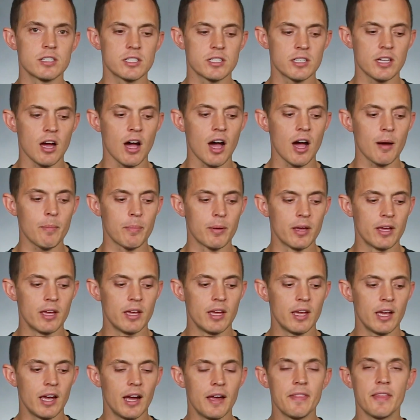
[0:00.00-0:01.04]
stop,
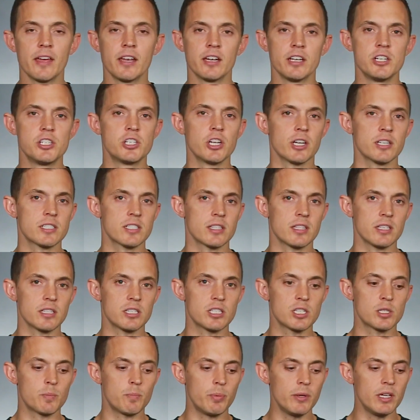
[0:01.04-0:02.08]
and then adjust the
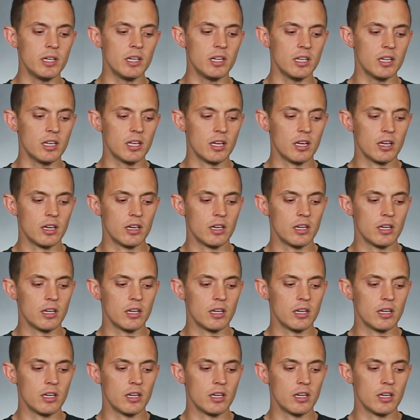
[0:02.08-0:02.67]
speed